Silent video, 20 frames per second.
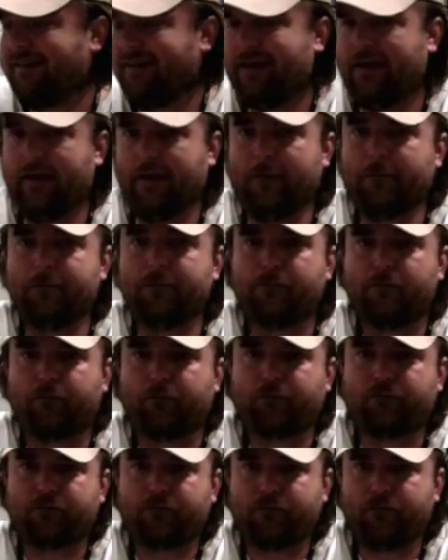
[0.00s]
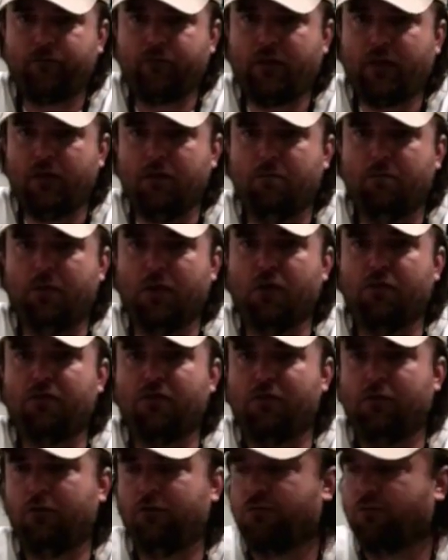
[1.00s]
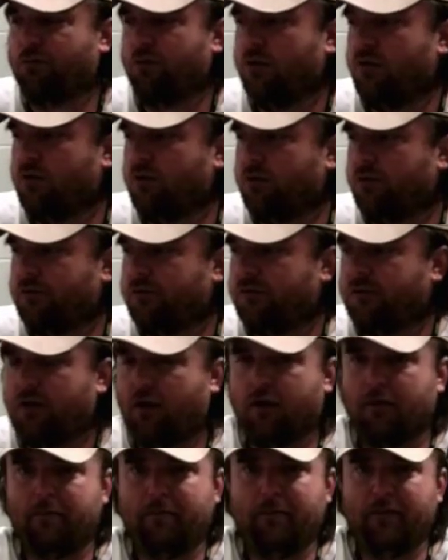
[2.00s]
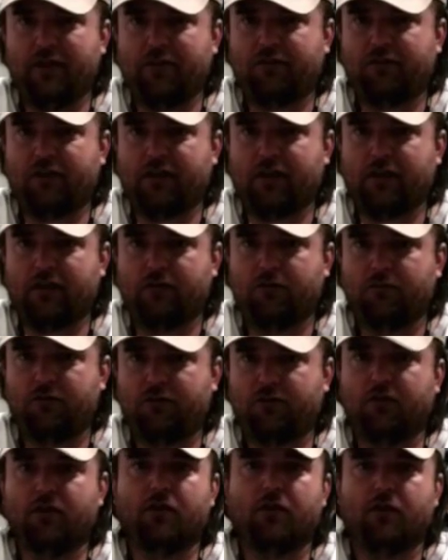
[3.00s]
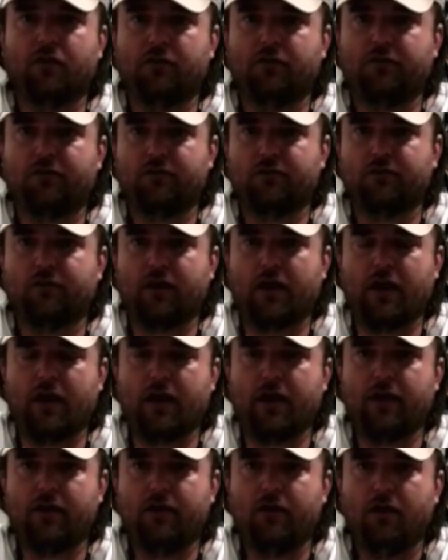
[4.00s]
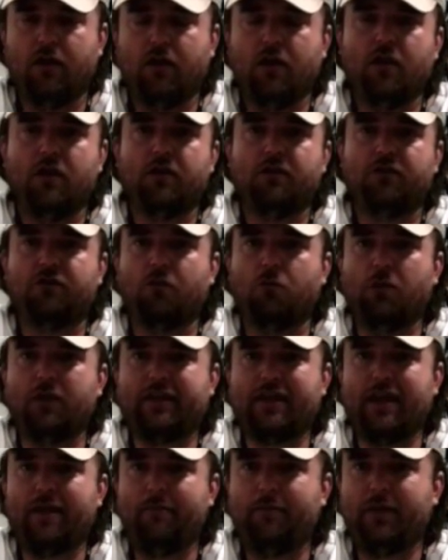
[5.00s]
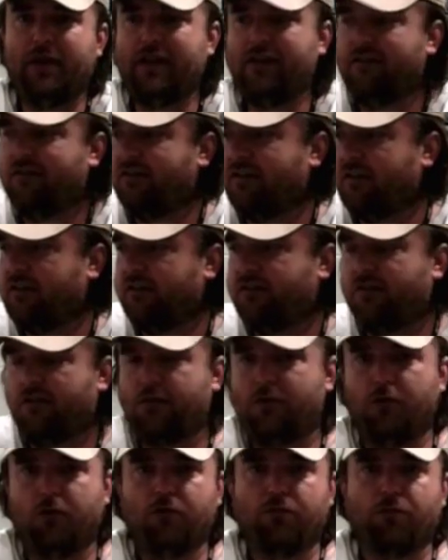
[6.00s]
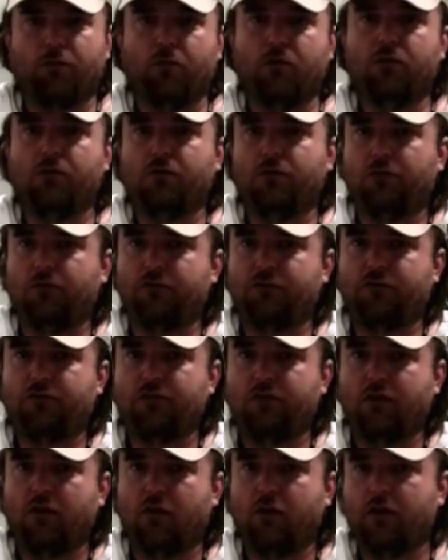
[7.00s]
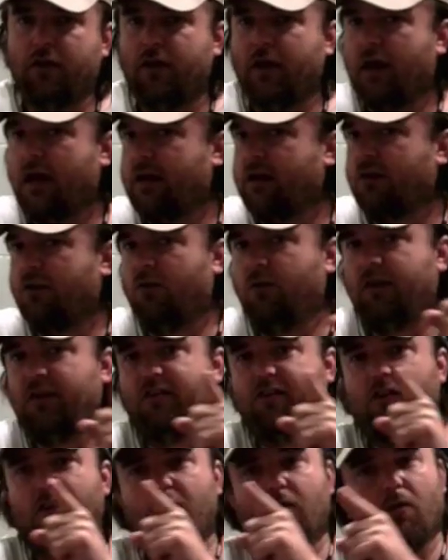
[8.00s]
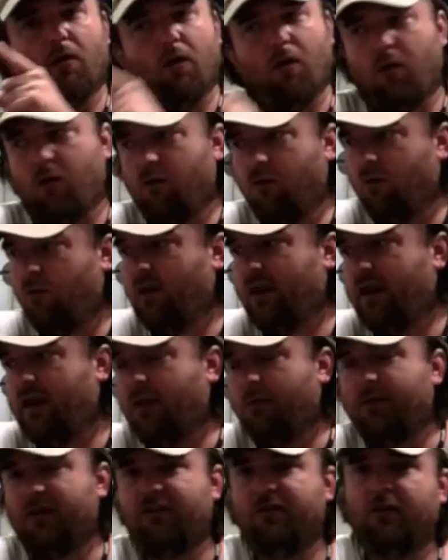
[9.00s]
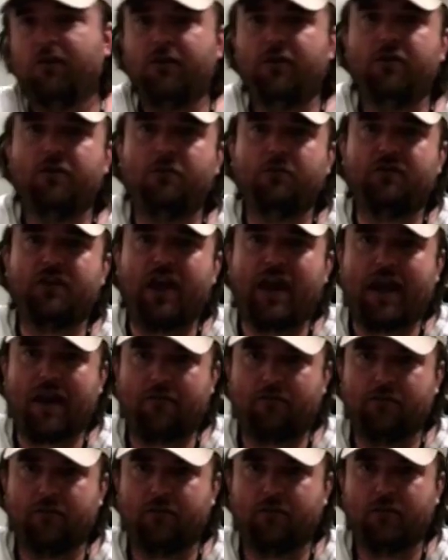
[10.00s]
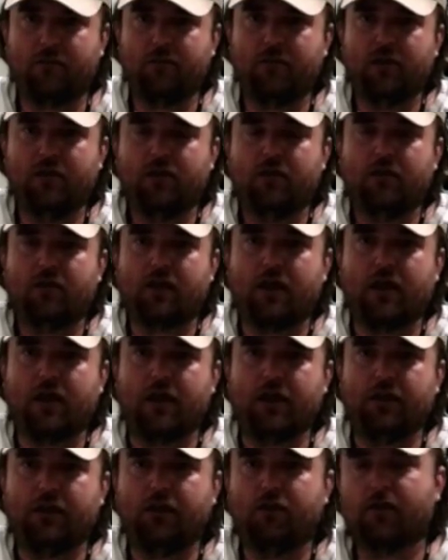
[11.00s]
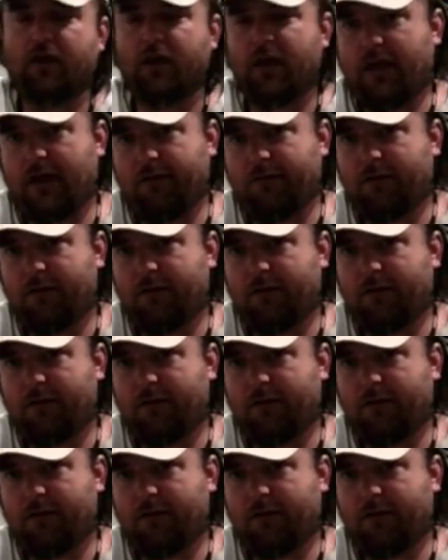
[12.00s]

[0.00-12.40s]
10, both of those rolls are missing slurs. Okay, so what that means is those rolls are not going to go all the way up until the notes after them. Okay, you're going to have